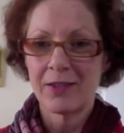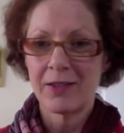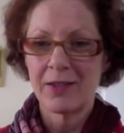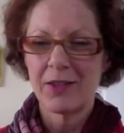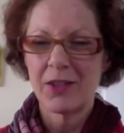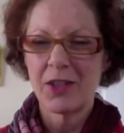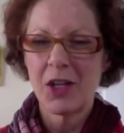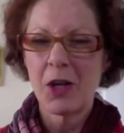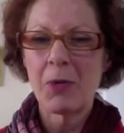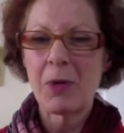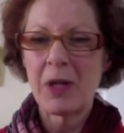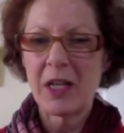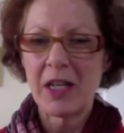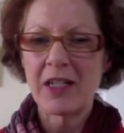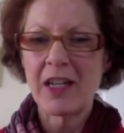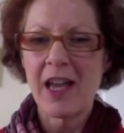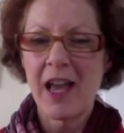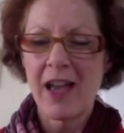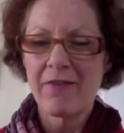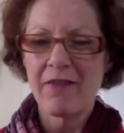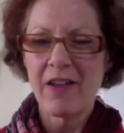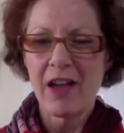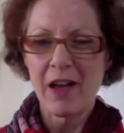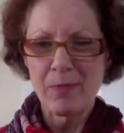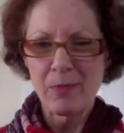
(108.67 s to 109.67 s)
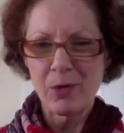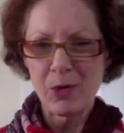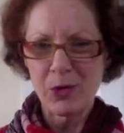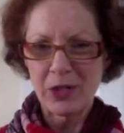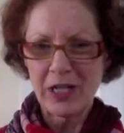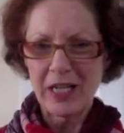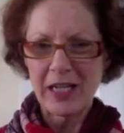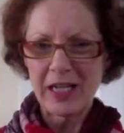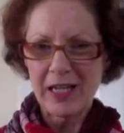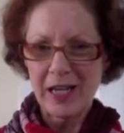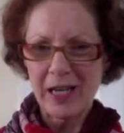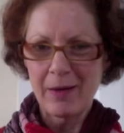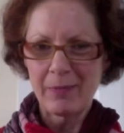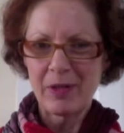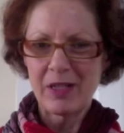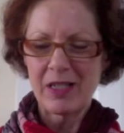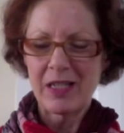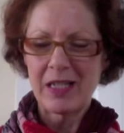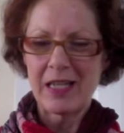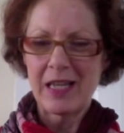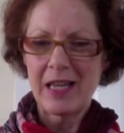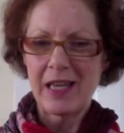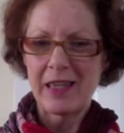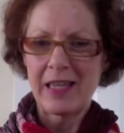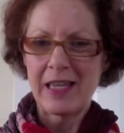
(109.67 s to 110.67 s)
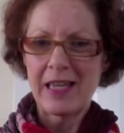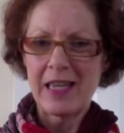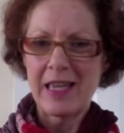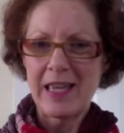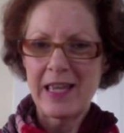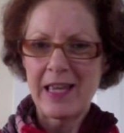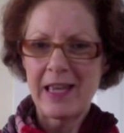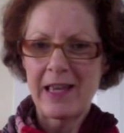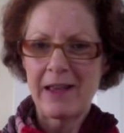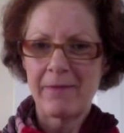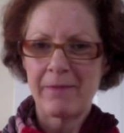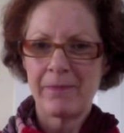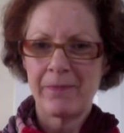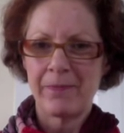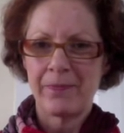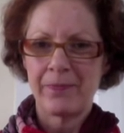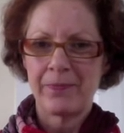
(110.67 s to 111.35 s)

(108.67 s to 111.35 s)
so we can have our morning cuppa together here.